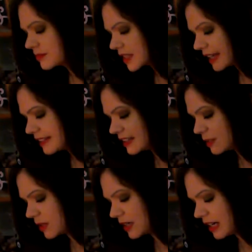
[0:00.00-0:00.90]
And then
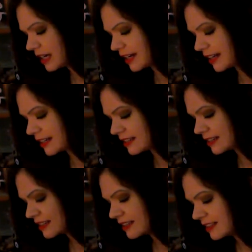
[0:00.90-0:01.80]
number 9,
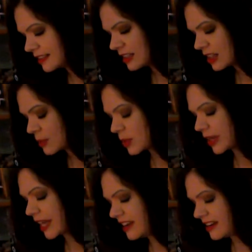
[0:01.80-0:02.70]
the
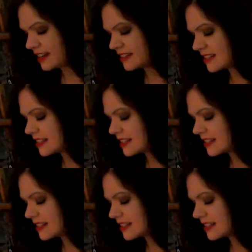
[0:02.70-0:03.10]
bouquet.